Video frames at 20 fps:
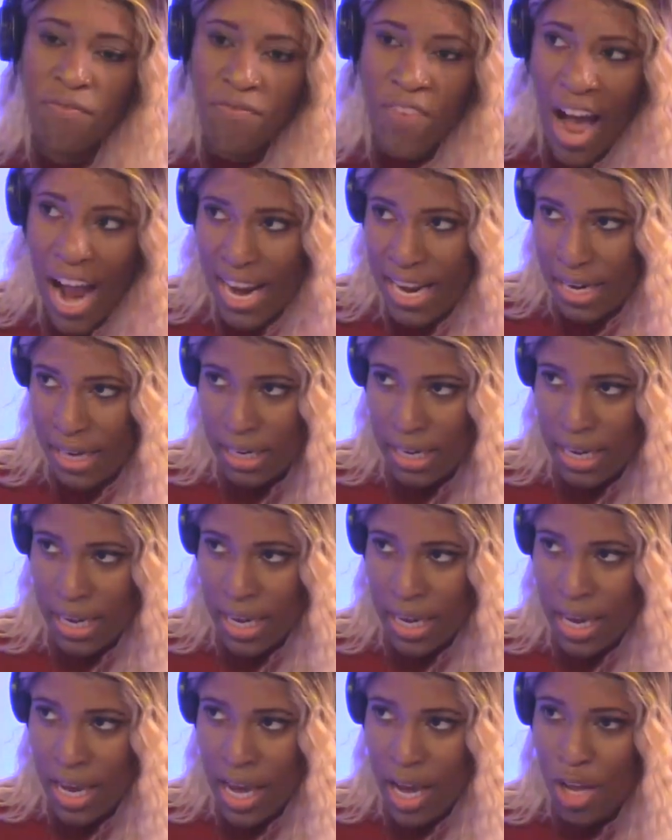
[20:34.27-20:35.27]

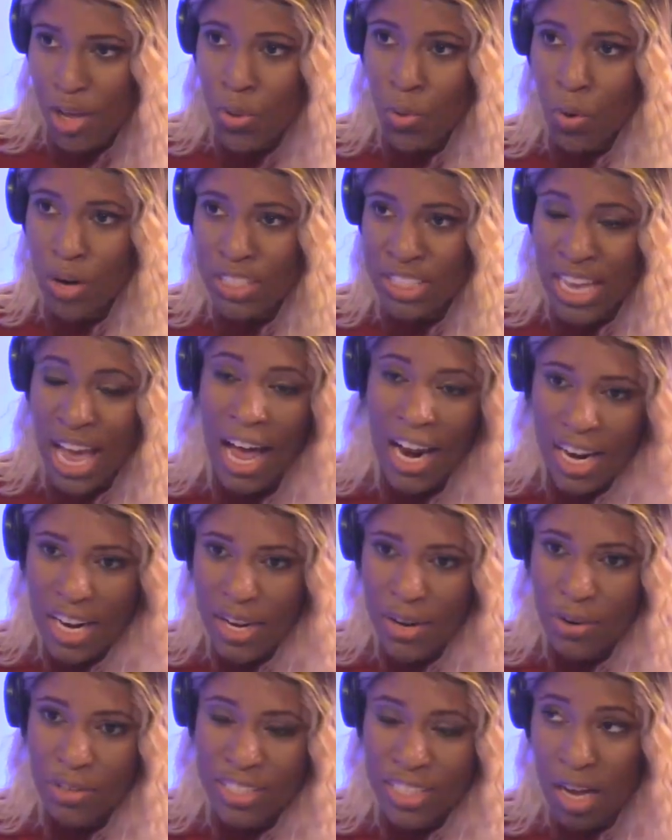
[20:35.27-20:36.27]
finally, you are
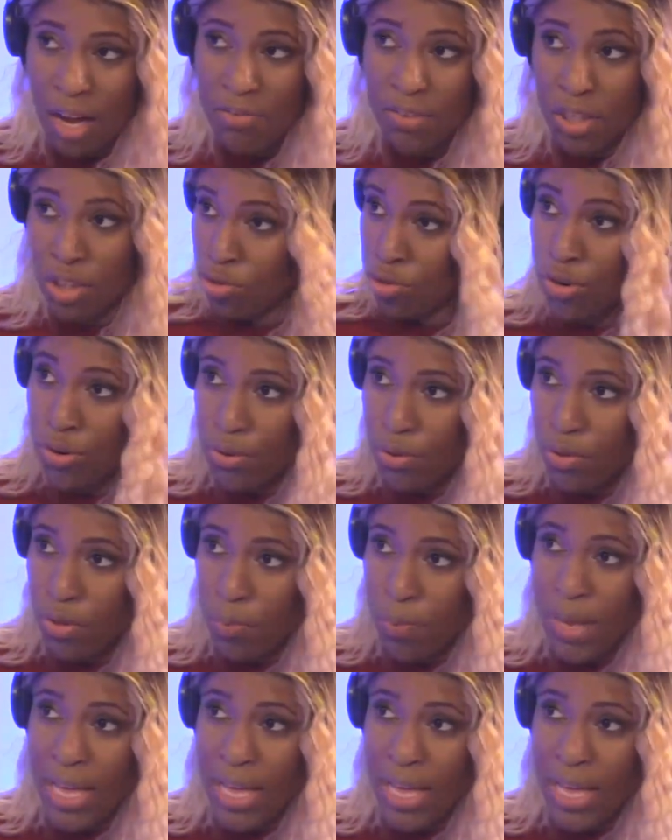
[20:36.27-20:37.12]
telling yourself the truth.